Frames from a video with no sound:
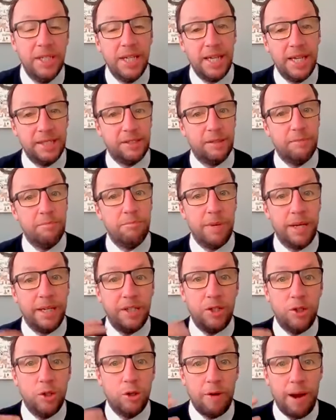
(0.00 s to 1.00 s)
and to
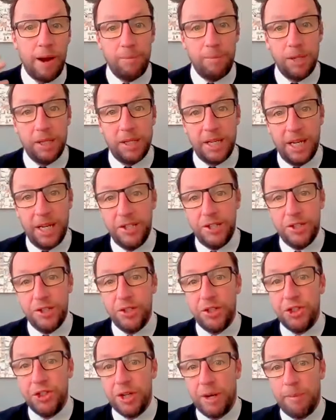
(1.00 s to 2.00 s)
make your
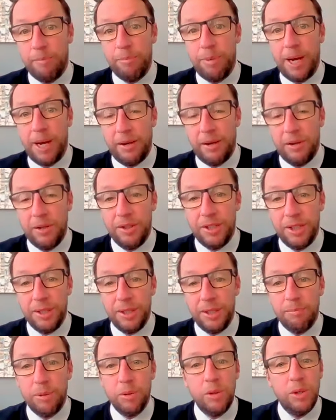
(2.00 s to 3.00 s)
application jump out at the
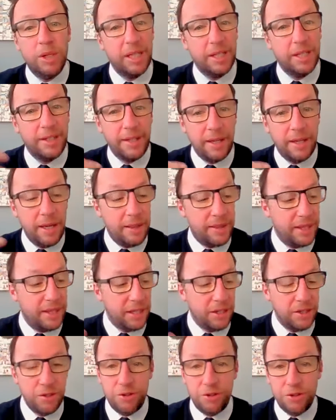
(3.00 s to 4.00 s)
employer, then I
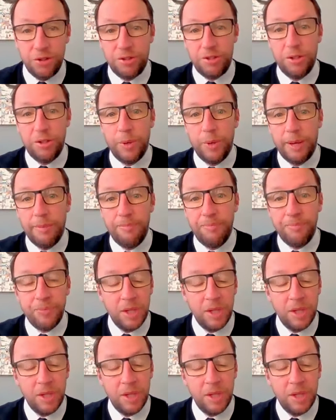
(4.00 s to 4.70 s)
think you should do it.